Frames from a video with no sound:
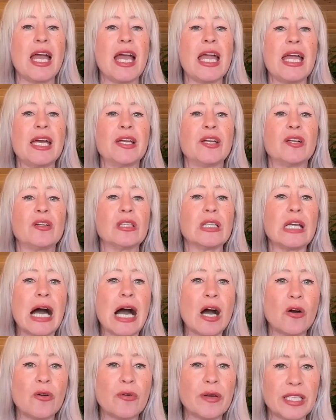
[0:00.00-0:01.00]
and
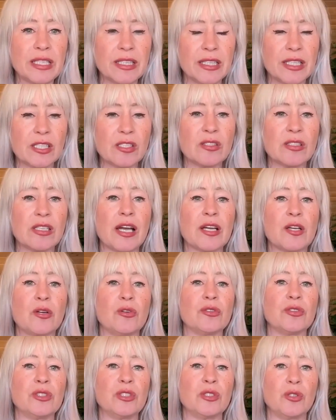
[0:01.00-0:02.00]
allowing this cycle
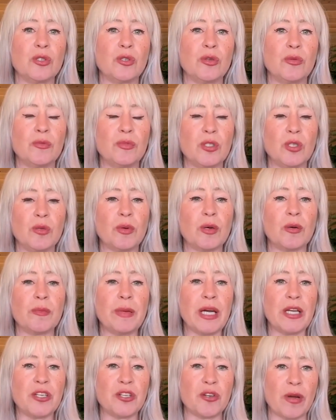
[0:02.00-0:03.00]
to
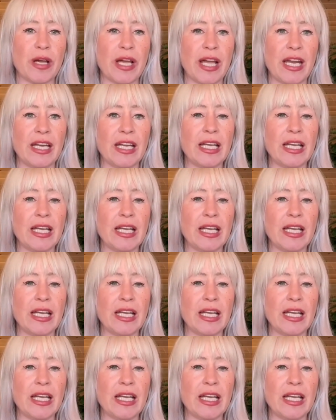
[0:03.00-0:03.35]
perpetuate.